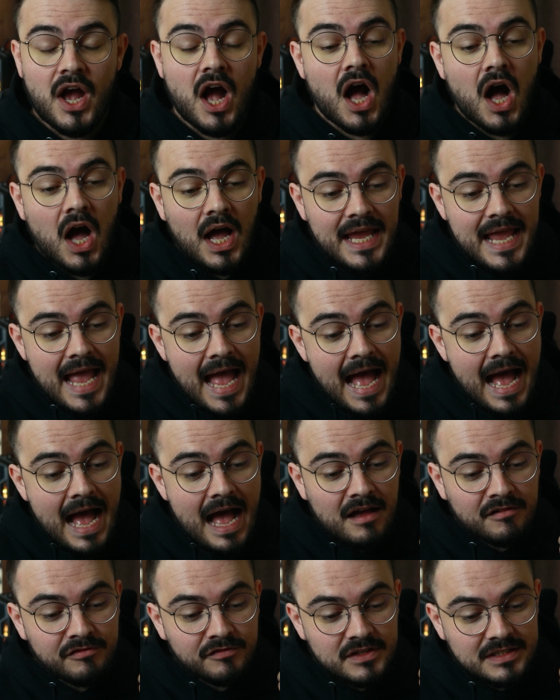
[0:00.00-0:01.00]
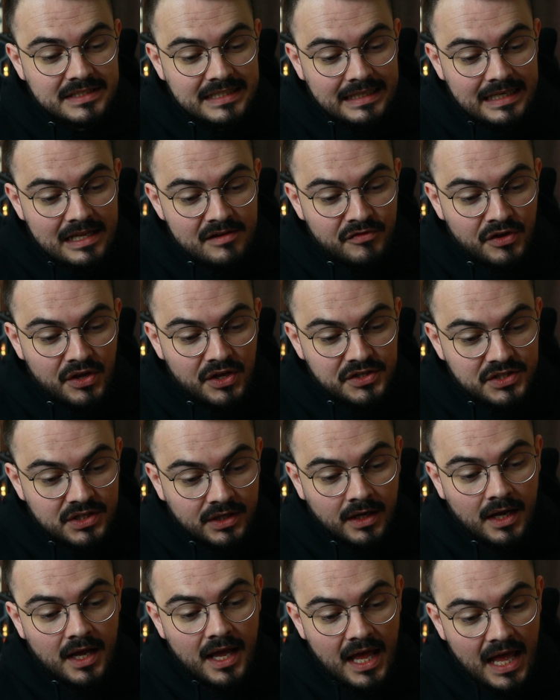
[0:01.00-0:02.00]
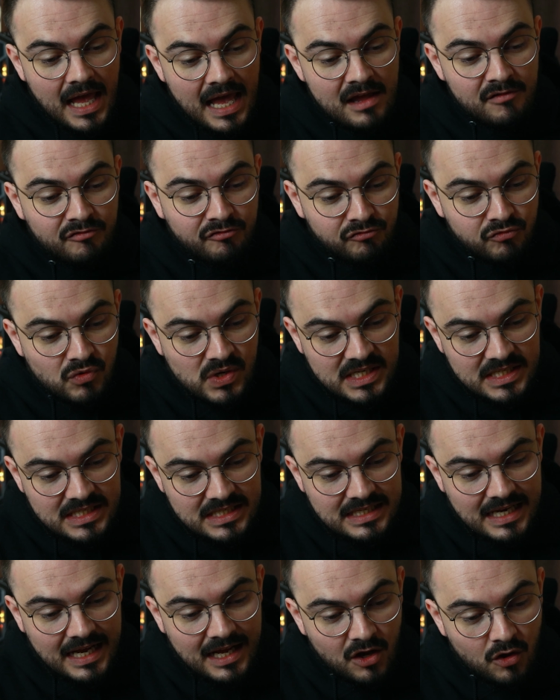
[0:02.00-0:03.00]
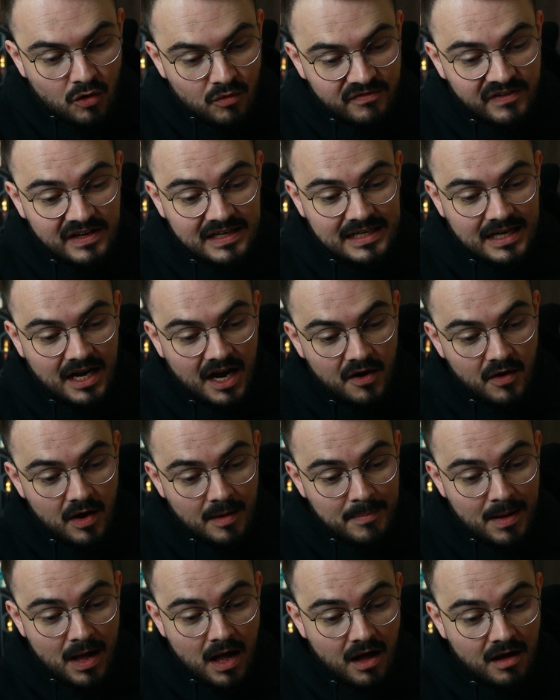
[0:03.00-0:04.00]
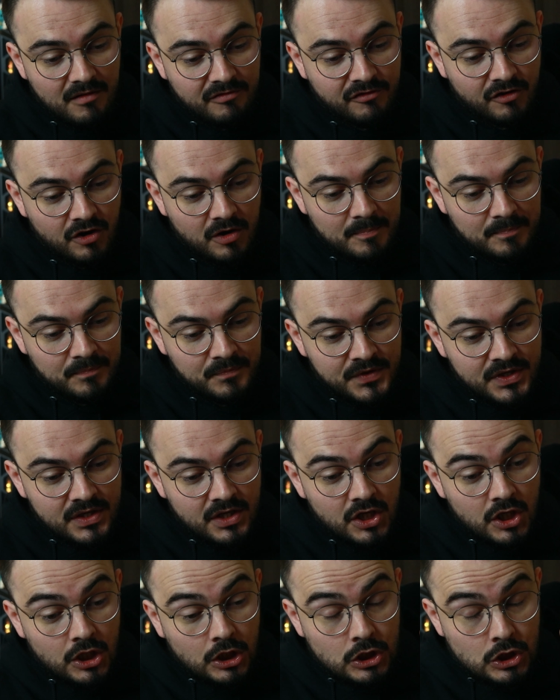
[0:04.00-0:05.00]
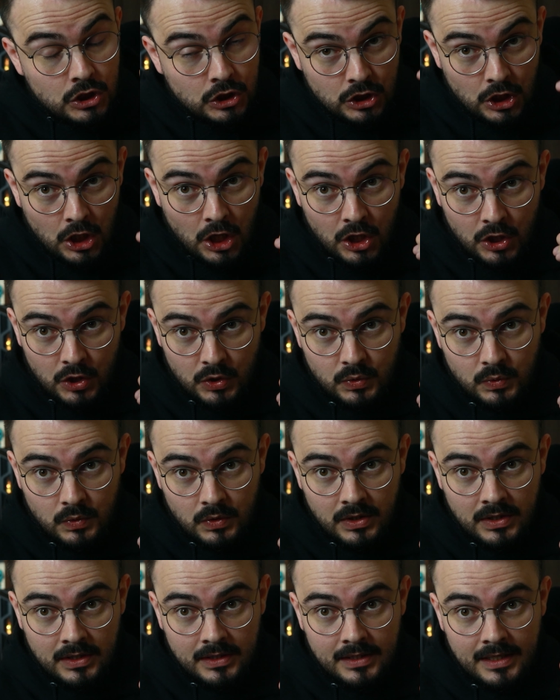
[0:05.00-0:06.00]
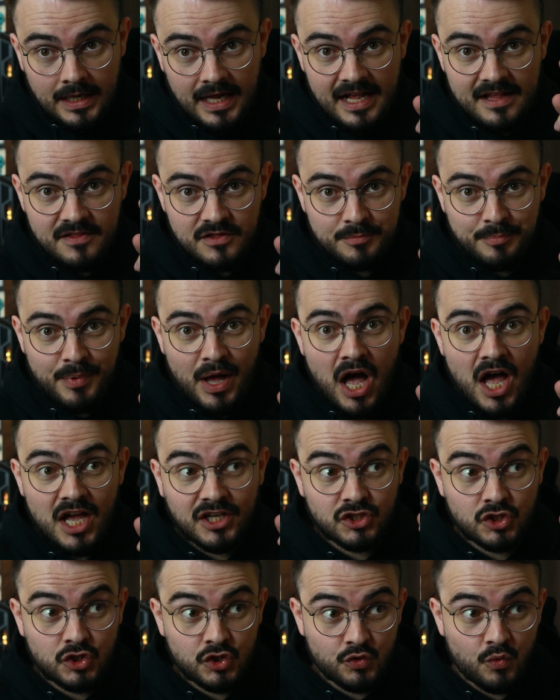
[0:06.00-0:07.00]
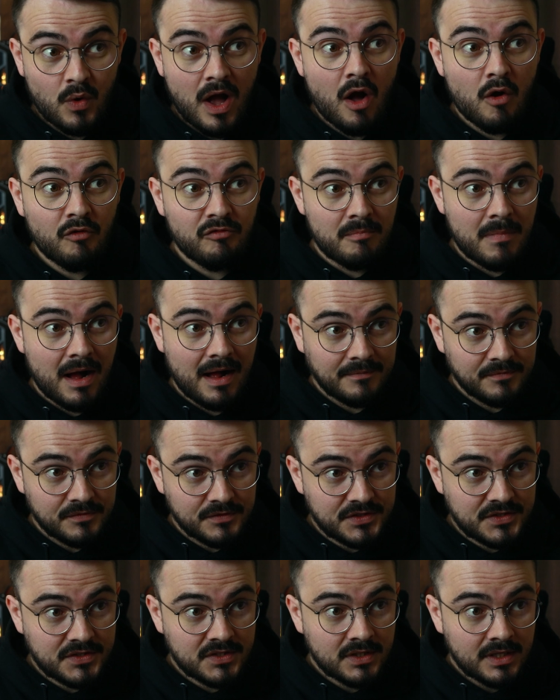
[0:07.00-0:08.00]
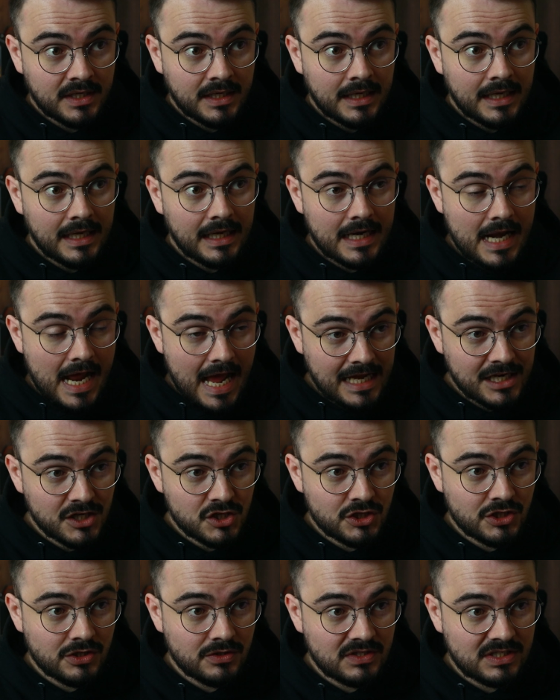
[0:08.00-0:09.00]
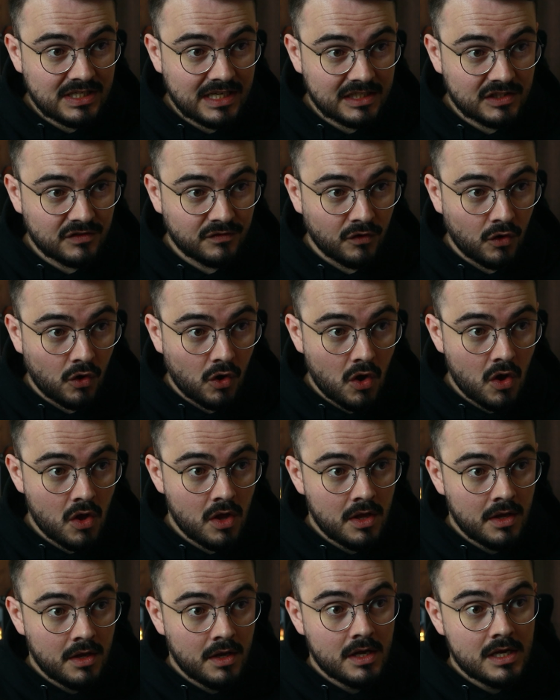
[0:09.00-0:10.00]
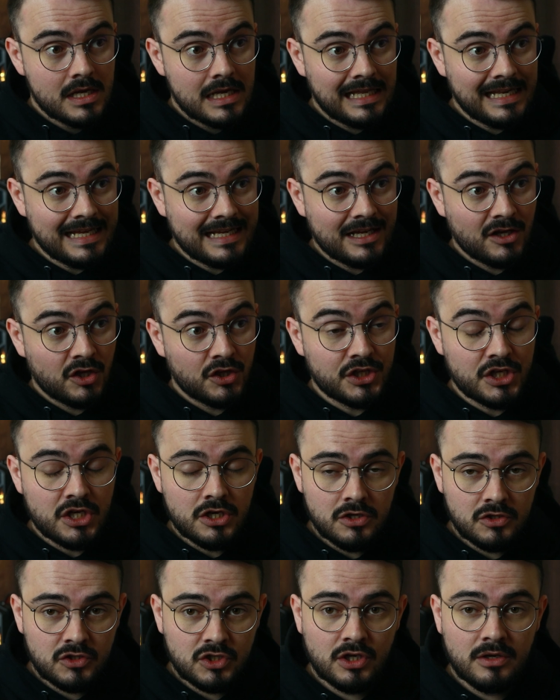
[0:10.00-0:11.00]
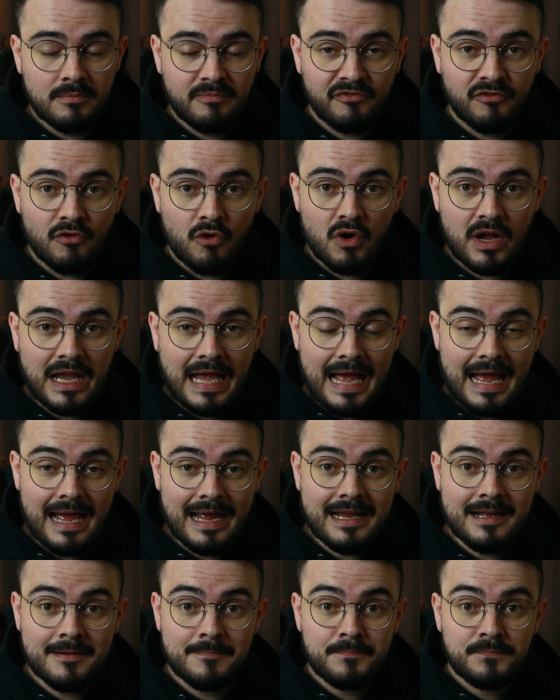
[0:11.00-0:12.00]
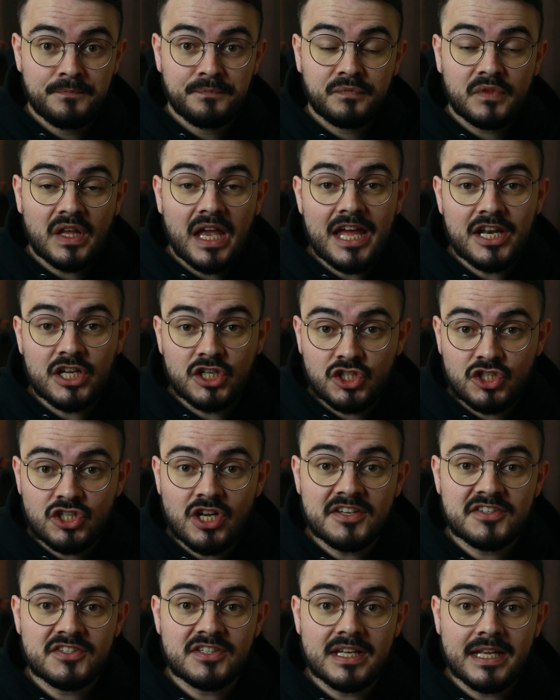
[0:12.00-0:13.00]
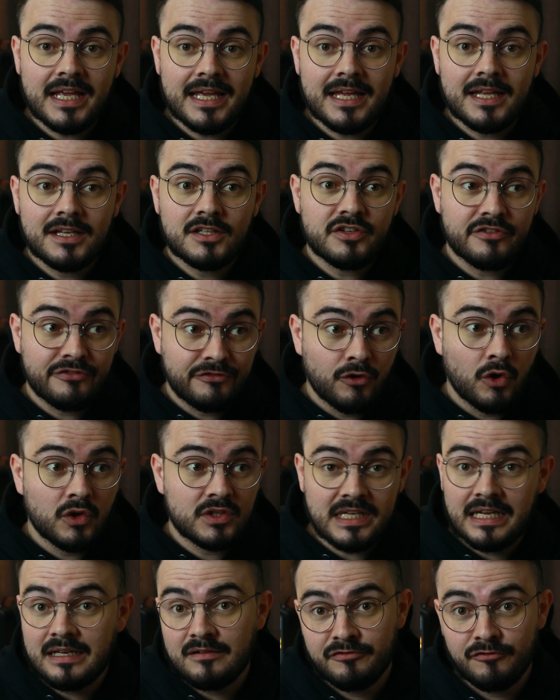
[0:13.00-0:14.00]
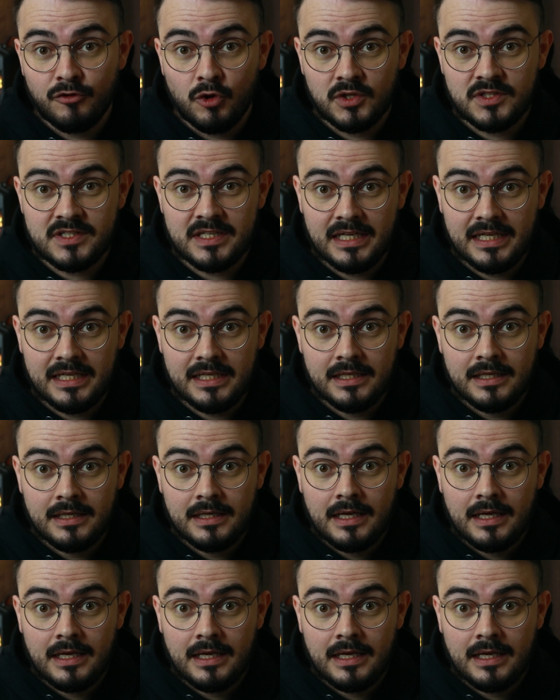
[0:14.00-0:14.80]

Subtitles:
I have delivered every single video apart from 2 in the past 12 months in H.264, clicking on the YouTube 4K and adjusting it to 1440